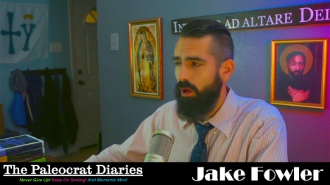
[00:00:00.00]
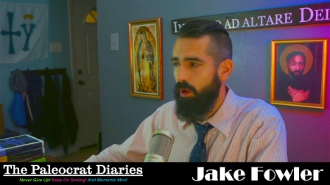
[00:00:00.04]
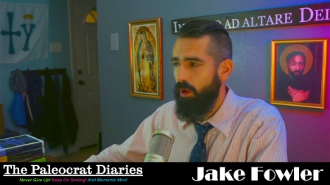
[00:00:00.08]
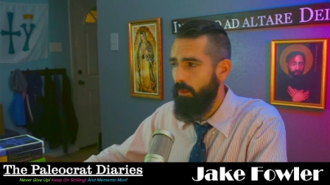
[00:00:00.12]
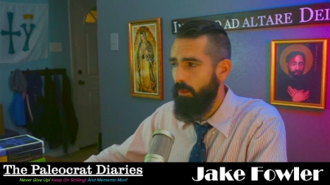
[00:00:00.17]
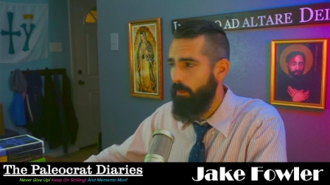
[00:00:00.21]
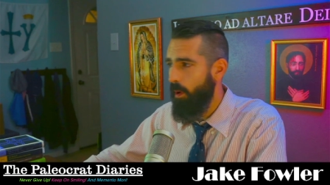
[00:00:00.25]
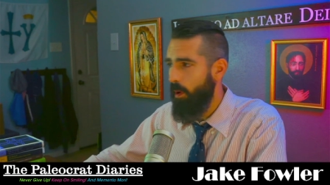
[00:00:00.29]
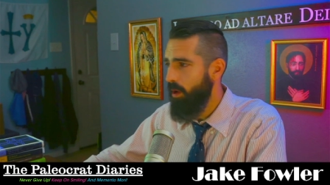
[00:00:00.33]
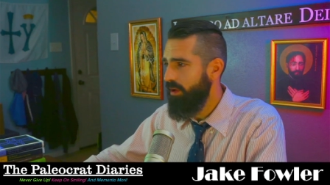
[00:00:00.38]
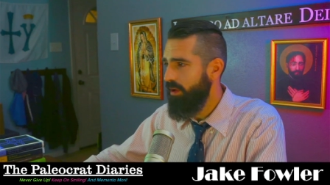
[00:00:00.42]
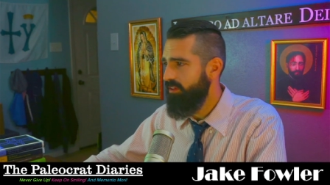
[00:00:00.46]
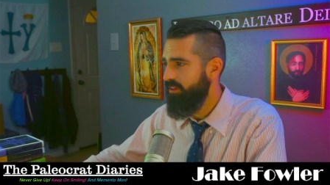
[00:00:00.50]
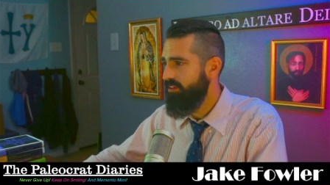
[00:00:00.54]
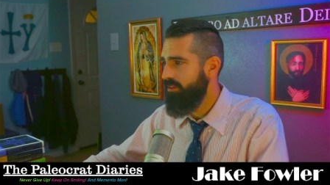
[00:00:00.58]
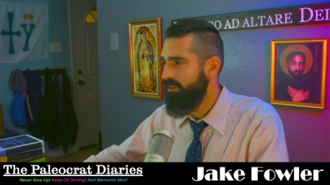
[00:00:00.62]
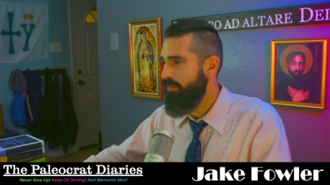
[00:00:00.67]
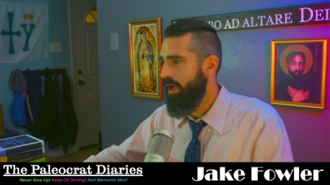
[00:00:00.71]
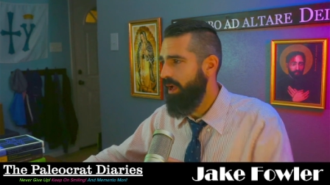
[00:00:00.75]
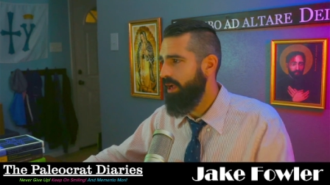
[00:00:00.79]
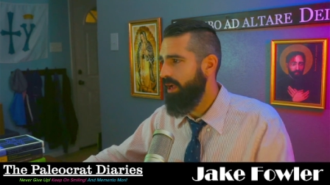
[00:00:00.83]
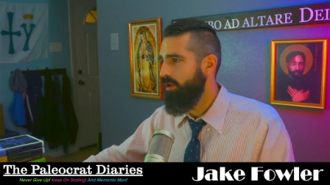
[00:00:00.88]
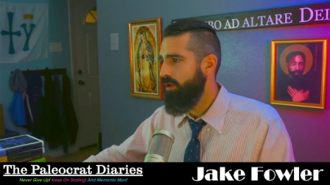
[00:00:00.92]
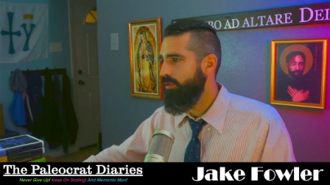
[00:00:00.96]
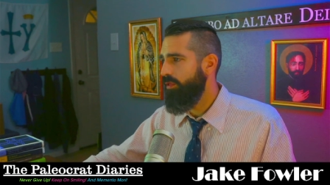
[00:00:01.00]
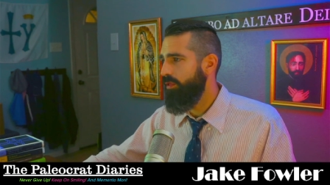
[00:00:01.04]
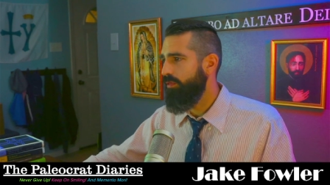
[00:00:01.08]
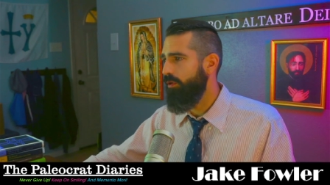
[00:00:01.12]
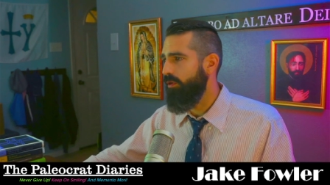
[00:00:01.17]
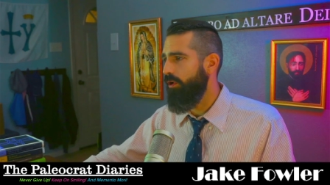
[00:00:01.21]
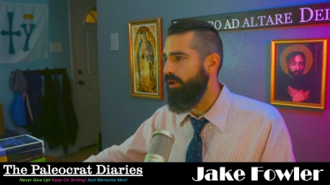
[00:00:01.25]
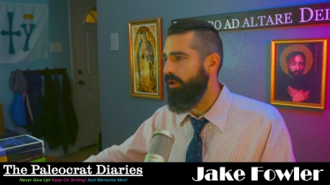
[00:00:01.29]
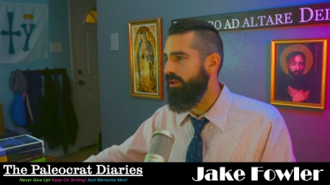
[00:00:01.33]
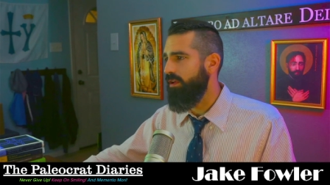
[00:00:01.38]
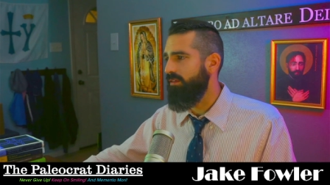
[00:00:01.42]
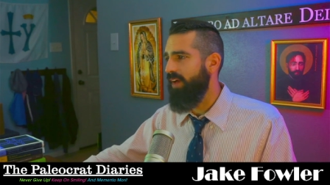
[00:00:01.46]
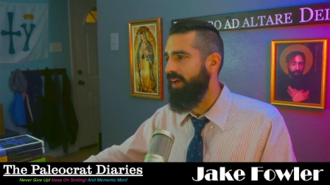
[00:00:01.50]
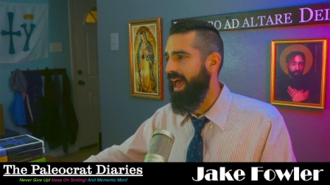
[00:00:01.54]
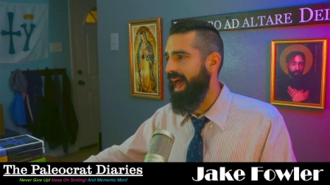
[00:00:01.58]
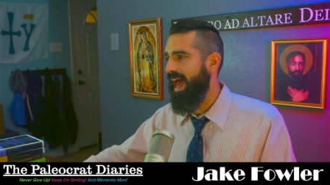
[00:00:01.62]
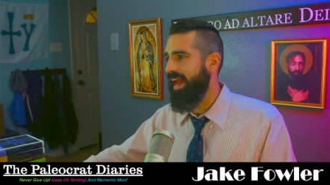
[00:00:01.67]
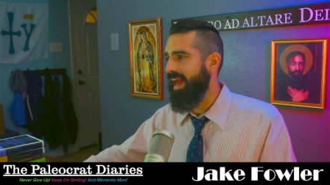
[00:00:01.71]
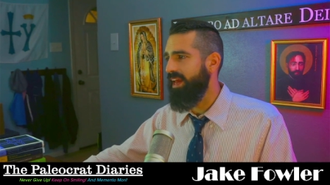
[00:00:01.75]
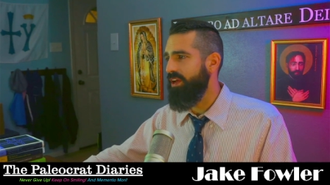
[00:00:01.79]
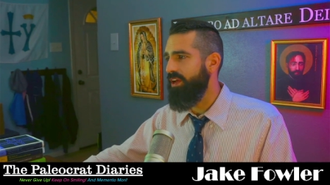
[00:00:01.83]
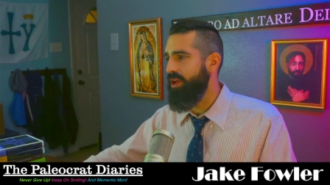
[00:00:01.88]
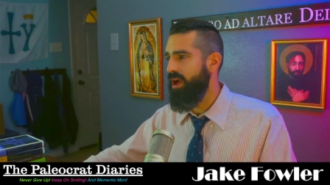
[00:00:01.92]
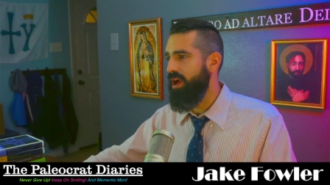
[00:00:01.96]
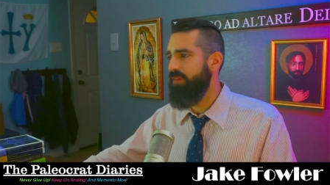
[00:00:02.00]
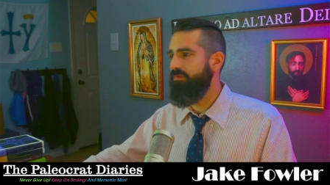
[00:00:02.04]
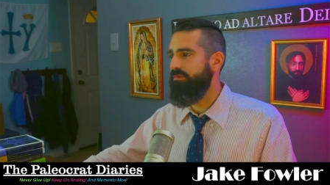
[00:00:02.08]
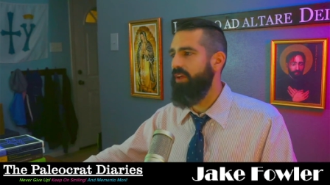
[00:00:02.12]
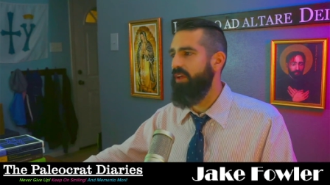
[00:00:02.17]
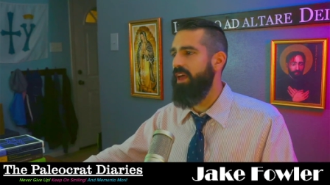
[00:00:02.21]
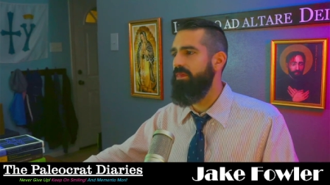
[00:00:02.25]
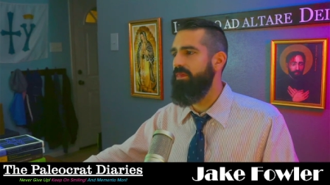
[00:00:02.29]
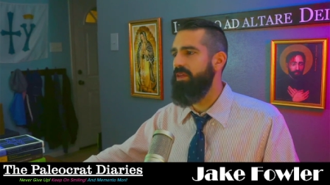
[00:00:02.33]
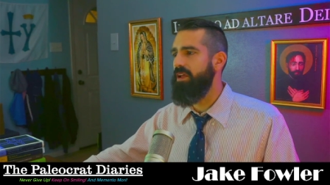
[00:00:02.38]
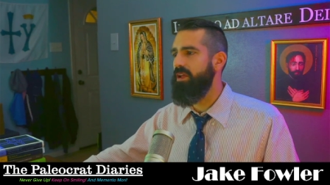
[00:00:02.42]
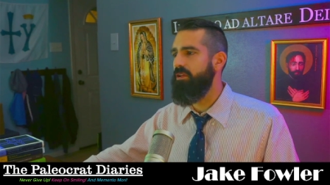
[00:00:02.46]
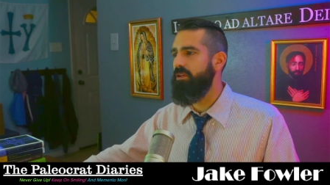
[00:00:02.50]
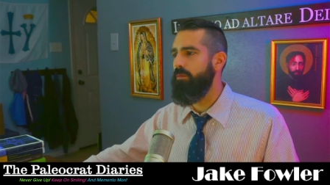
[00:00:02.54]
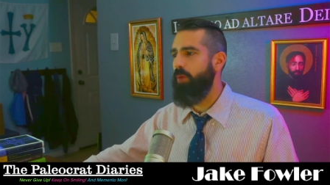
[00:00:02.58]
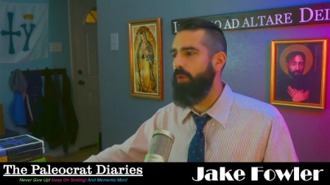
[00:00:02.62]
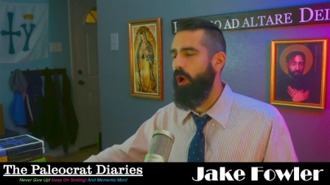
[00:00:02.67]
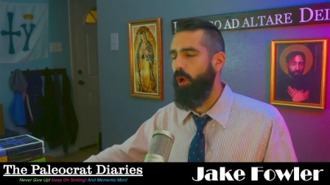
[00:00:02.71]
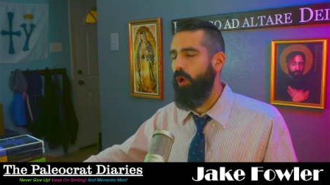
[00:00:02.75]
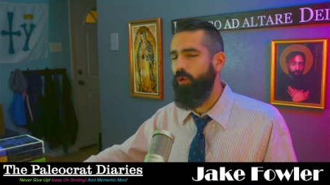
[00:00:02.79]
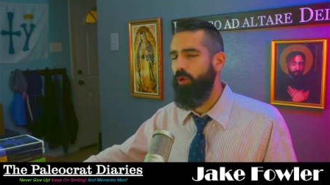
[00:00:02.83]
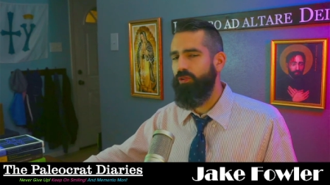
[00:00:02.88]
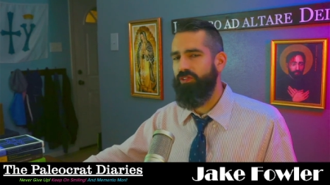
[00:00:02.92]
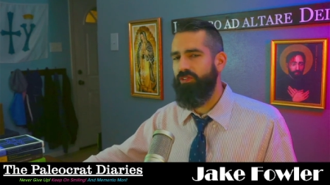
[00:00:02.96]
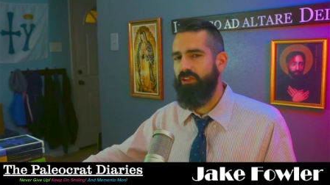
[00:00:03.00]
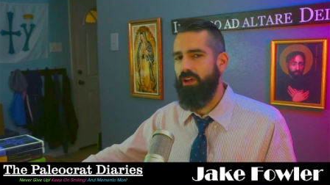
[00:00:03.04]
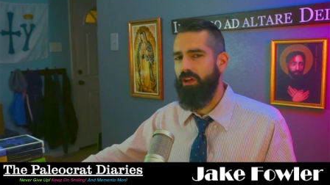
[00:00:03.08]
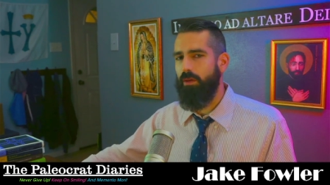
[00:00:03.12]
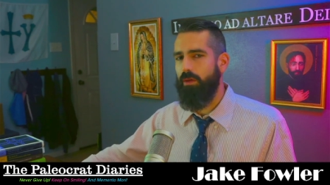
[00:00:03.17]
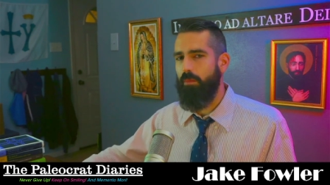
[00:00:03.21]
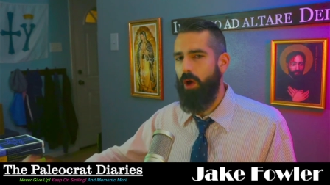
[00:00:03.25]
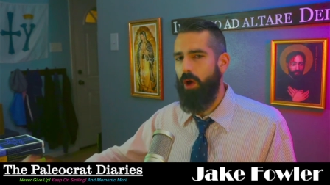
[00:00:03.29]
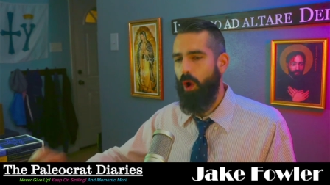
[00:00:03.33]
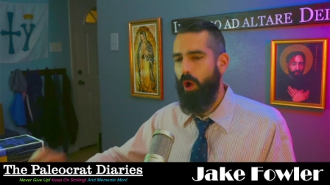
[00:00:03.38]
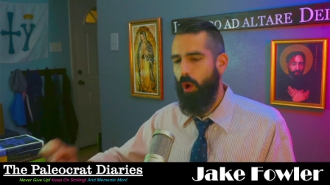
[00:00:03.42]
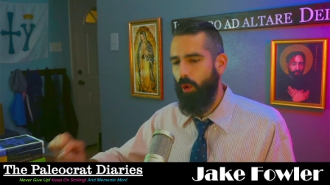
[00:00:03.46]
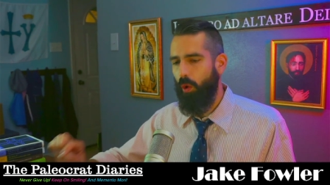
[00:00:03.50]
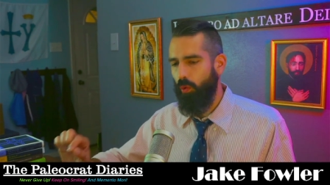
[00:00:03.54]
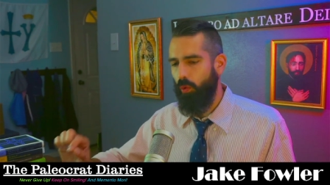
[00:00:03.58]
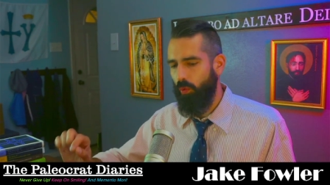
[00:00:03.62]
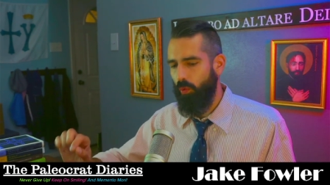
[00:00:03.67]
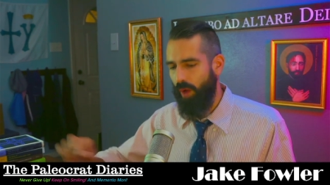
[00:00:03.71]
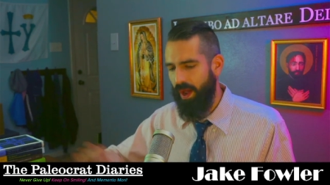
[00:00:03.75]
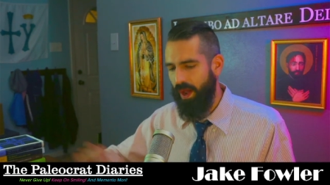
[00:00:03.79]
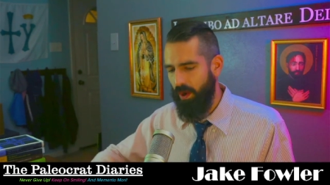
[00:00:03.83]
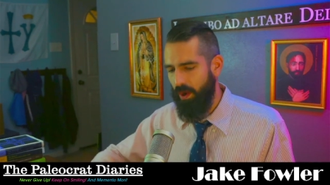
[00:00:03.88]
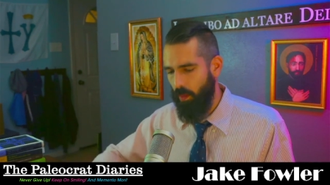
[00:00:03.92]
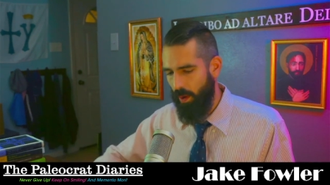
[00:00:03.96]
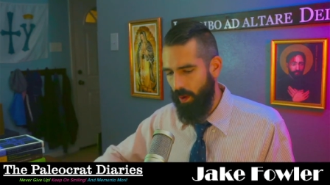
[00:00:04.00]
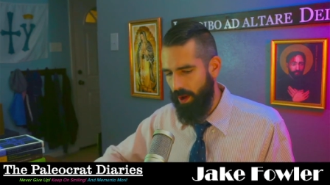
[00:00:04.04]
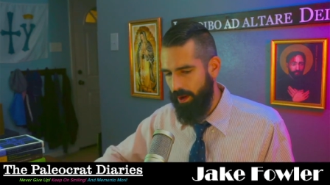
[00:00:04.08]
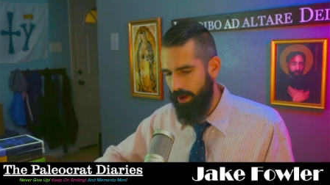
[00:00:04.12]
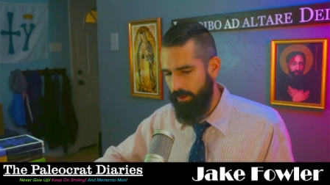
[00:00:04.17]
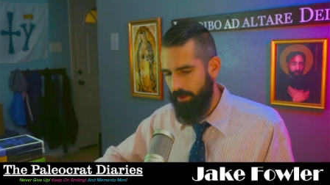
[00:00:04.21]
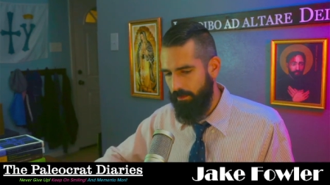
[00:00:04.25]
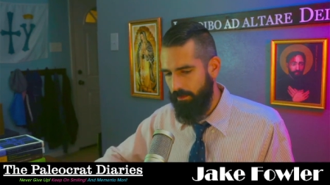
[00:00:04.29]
Bardas and Michael III have had enough, and they deposed him right away.